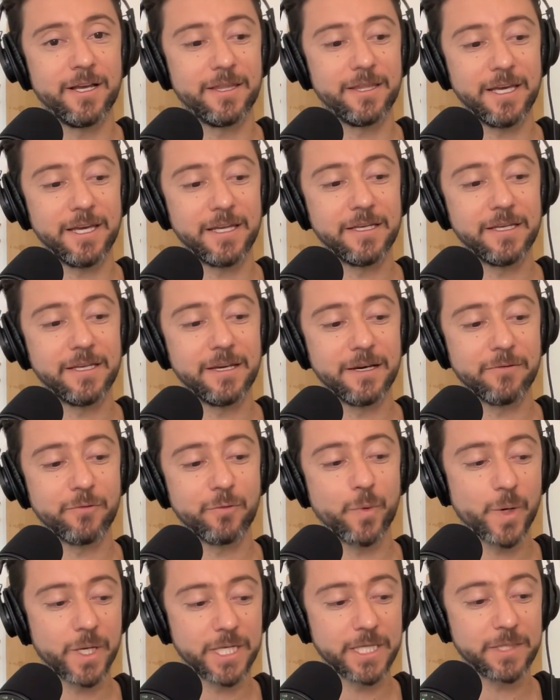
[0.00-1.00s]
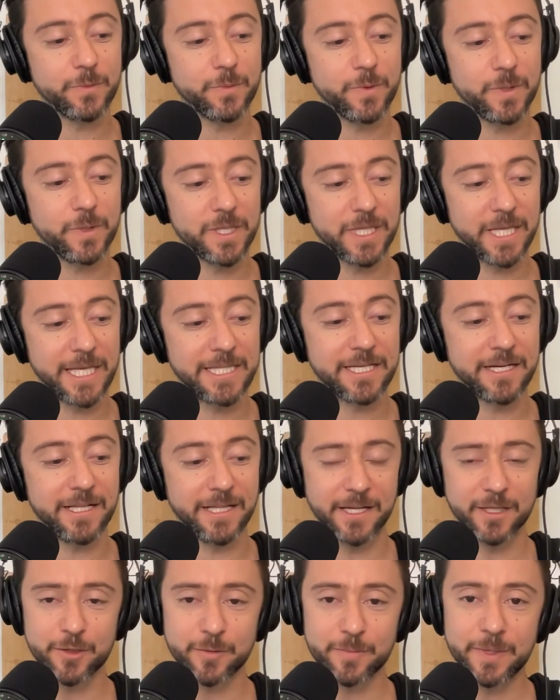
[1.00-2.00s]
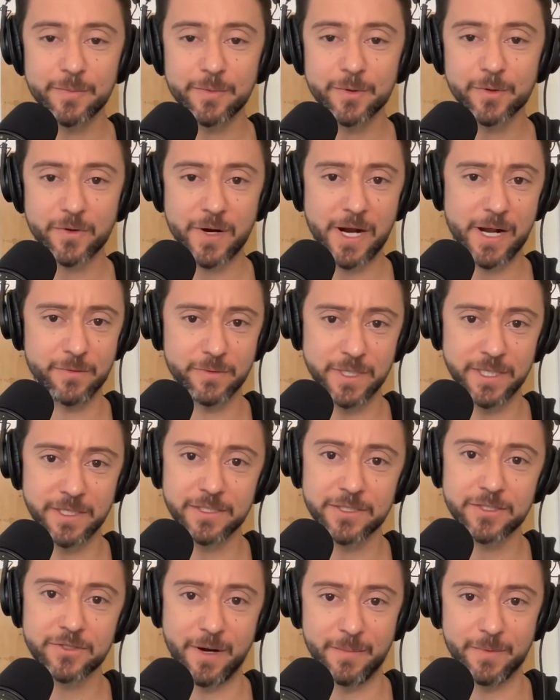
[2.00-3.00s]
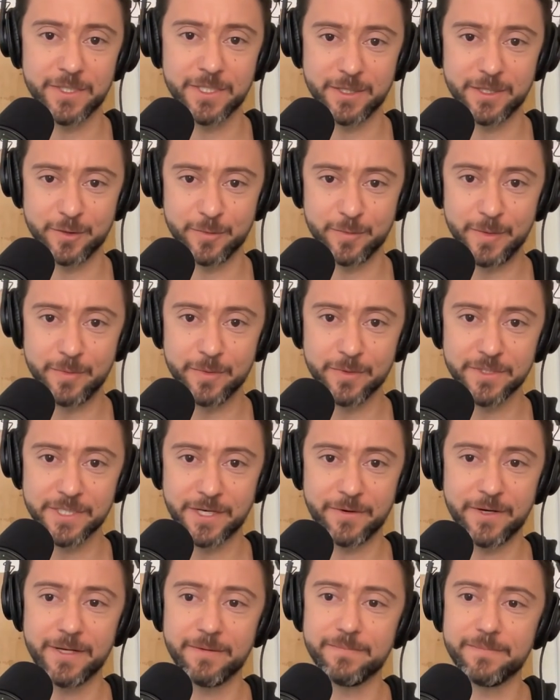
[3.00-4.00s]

the idea of what will they tell other people or how will they describe it to other people. Is that right?